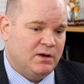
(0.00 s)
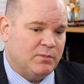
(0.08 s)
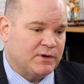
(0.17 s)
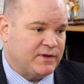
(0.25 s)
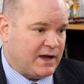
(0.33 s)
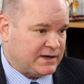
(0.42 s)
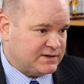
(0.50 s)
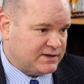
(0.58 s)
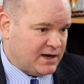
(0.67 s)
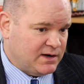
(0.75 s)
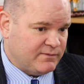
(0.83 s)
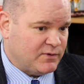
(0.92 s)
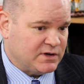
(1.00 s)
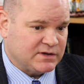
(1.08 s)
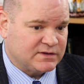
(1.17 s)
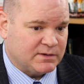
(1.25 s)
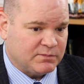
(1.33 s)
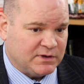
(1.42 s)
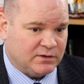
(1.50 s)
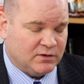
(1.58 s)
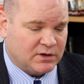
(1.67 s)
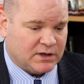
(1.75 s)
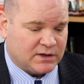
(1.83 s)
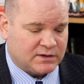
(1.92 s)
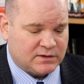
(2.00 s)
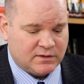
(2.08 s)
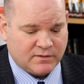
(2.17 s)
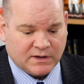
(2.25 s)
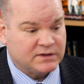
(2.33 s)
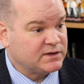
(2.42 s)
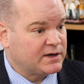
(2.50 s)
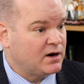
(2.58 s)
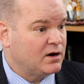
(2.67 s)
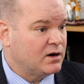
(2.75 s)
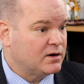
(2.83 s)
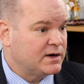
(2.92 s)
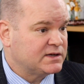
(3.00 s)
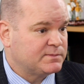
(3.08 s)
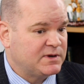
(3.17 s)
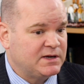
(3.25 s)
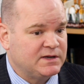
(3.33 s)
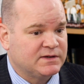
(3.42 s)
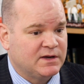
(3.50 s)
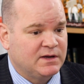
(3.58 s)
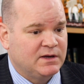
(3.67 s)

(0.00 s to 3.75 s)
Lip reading: But that said, if we just simply look at things like RRSPs,